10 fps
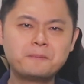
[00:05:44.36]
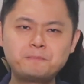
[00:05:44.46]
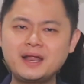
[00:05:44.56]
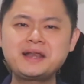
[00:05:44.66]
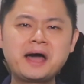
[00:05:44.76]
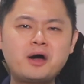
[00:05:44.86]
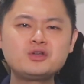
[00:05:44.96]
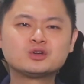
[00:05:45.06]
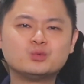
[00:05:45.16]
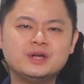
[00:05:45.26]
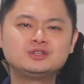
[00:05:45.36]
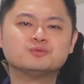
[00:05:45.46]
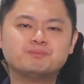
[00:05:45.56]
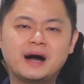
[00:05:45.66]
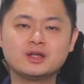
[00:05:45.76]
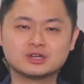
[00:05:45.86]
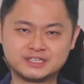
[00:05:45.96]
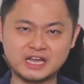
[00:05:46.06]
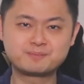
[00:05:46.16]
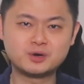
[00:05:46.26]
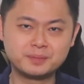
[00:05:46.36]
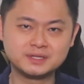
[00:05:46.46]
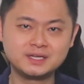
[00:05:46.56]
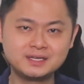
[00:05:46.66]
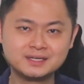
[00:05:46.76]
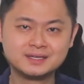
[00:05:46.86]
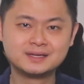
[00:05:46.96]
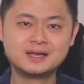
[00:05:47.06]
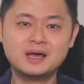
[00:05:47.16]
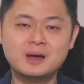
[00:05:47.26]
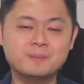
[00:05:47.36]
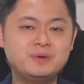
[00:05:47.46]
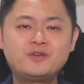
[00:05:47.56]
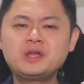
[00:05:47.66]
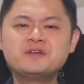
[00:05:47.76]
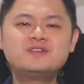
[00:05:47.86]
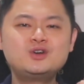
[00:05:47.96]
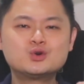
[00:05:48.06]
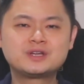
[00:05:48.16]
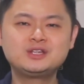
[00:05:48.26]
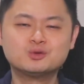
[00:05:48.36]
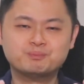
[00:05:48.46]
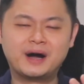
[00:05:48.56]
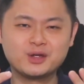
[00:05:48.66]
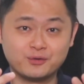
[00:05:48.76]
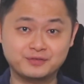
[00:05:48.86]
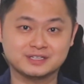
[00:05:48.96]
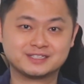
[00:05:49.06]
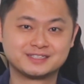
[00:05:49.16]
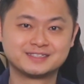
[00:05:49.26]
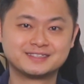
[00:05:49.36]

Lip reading: Plan how you're going to buy your second property before even looking to buy your first.